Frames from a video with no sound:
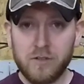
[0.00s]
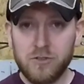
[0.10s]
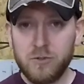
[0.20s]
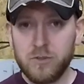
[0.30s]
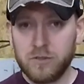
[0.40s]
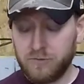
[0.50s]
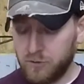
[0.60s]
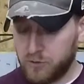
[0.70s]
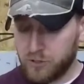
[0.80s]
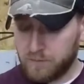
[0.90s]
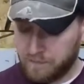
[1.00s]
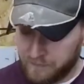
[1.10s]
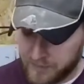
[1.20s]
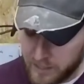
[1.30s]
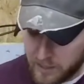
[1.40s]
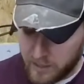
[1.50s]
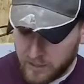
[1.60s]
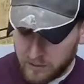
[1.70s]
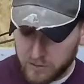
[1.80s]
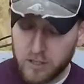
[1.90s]
on doing in the future?
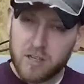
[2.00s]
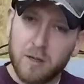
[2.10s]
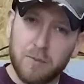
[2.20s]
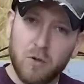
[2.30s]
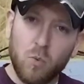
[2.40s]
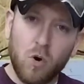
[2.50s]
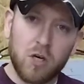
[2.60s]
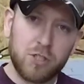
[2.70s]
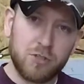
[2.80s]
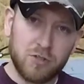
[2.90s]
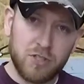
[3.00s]
I've got a couple of washers